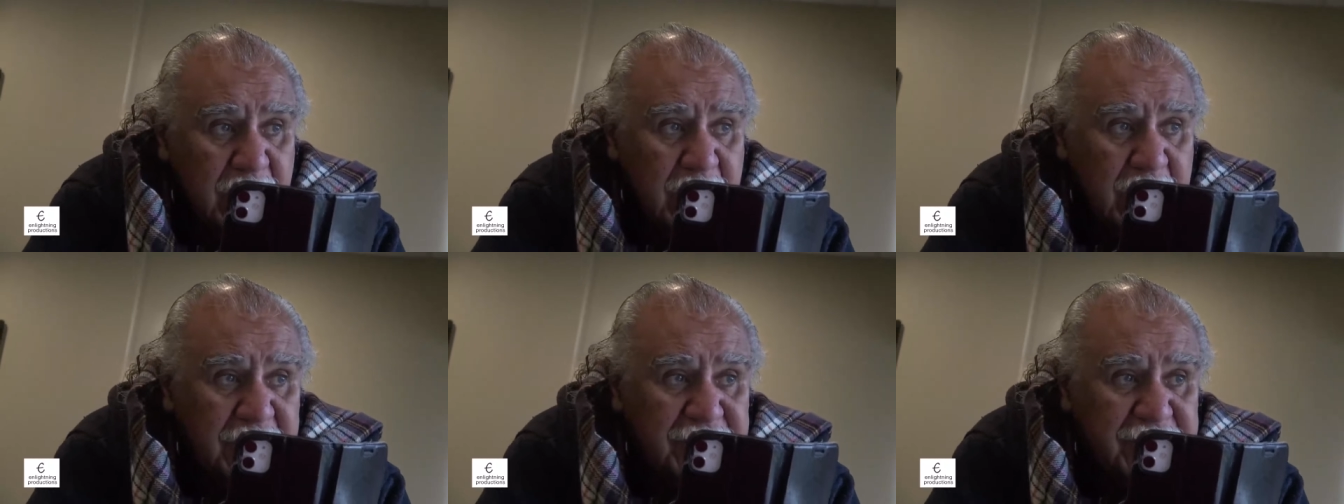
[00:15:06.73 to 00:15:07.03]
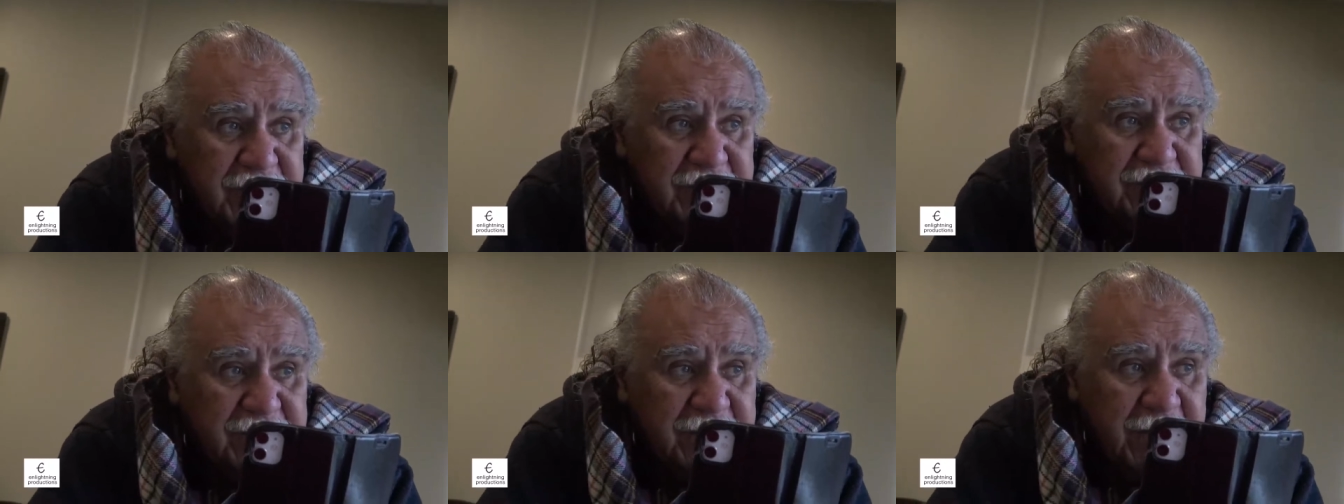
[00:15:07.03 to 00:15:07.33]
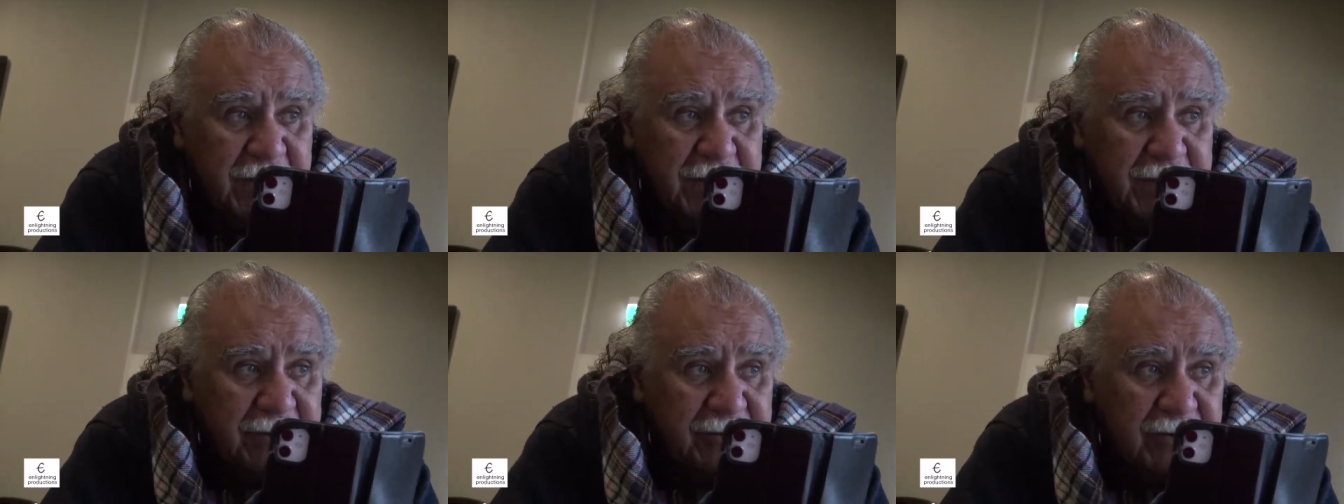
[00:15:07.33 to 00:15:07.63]
And she
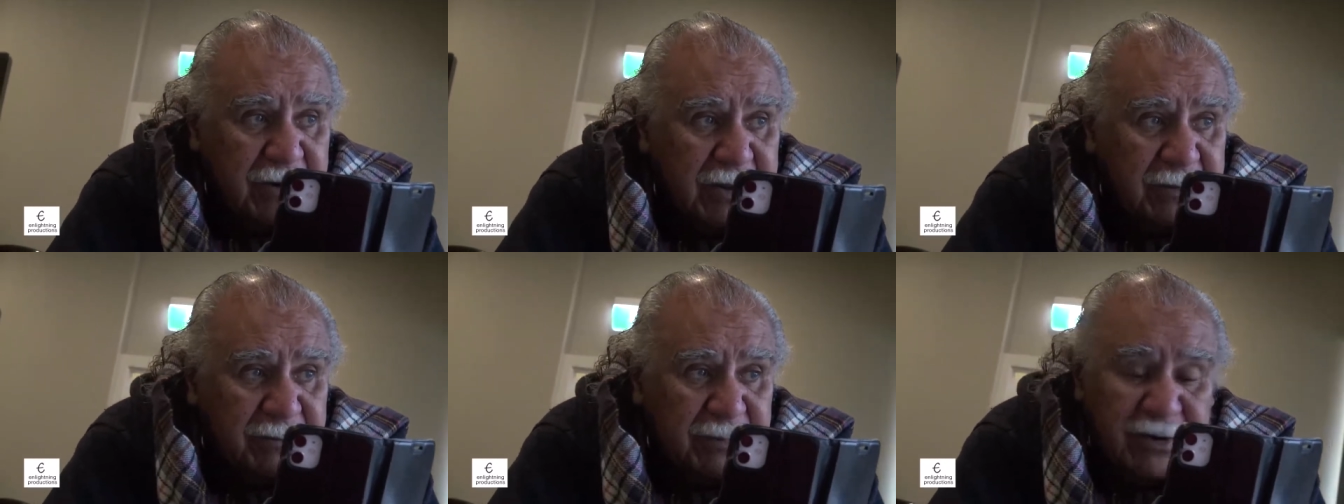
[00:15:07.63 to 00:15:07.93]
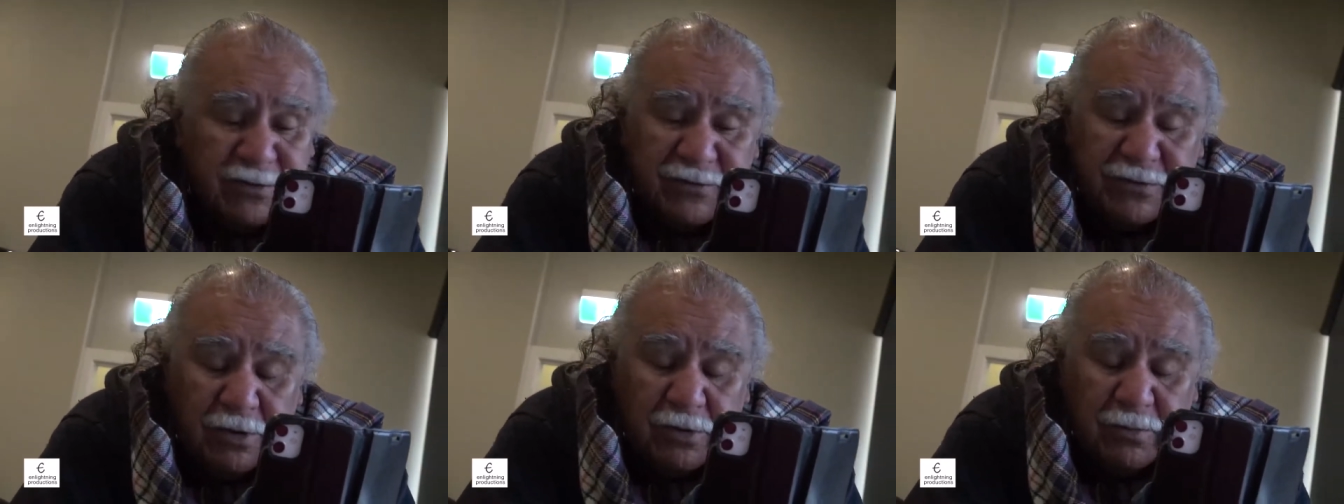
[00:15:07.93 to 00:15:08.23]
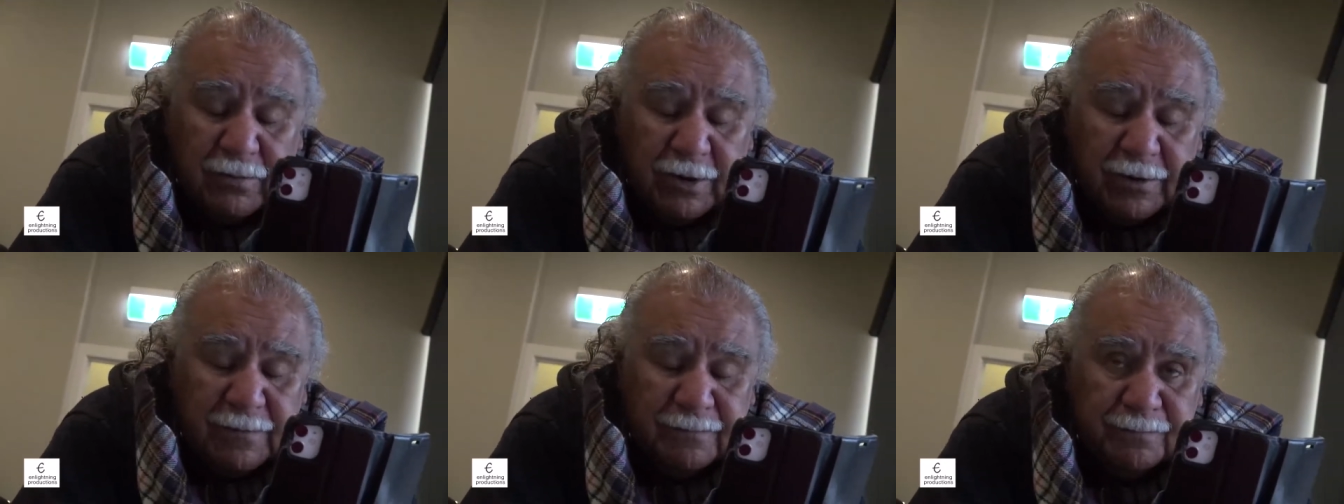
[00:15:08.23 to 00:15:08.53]
said, "I don't like being
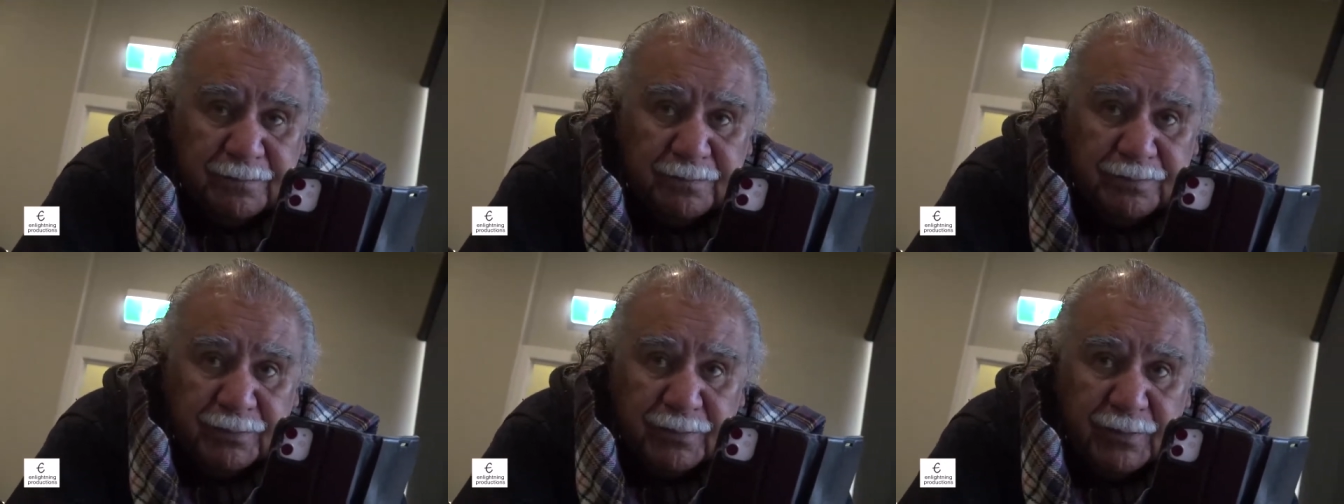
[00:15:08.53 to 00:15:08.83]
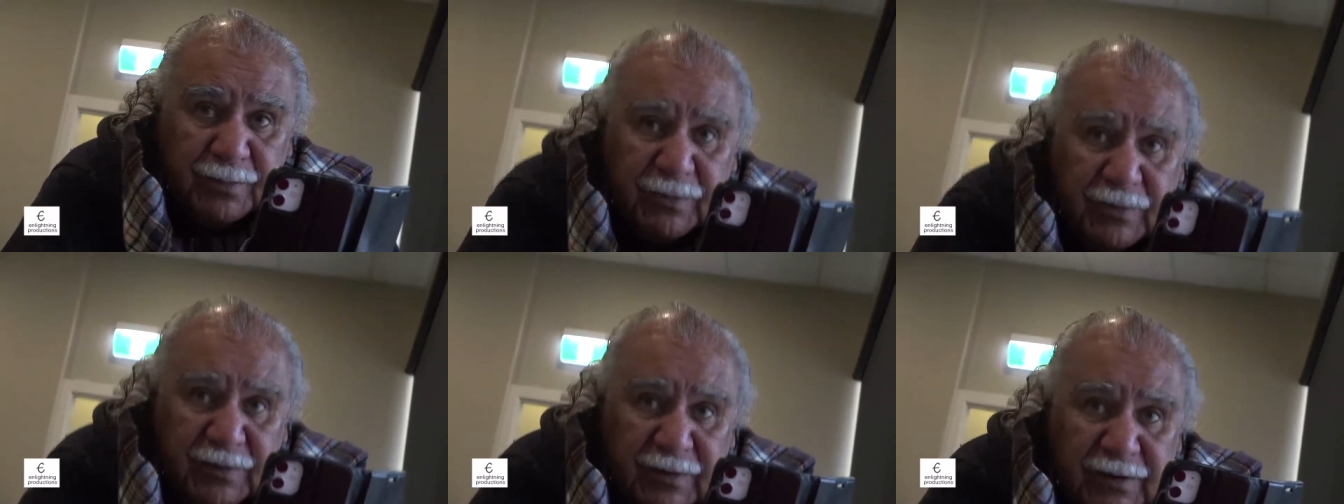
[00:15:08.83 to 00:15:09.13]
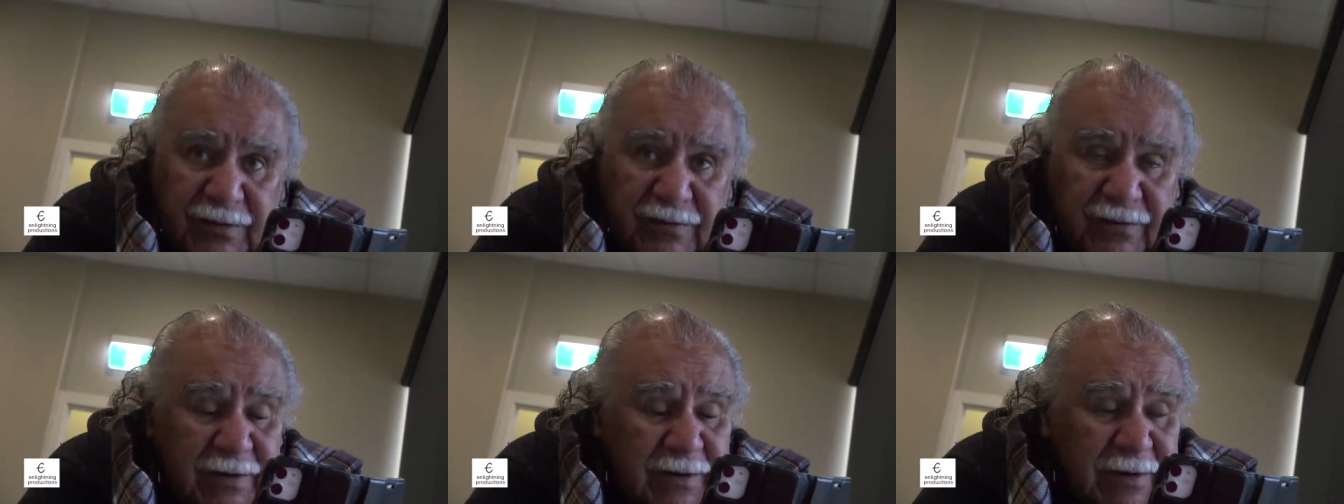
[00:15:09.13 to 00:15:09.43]
sober."
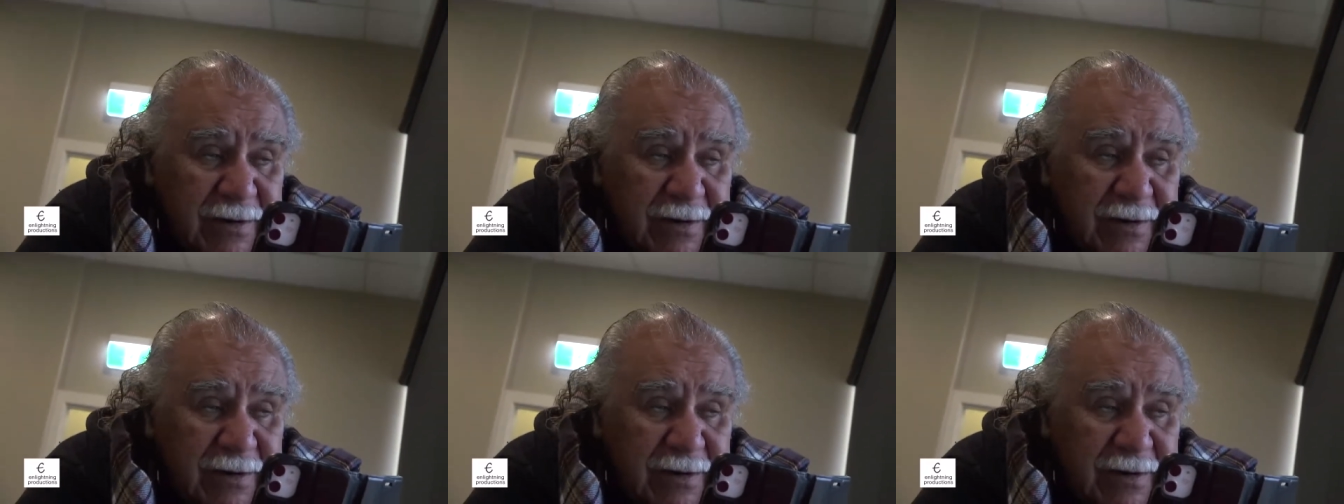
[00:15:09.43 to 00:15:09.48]
She said,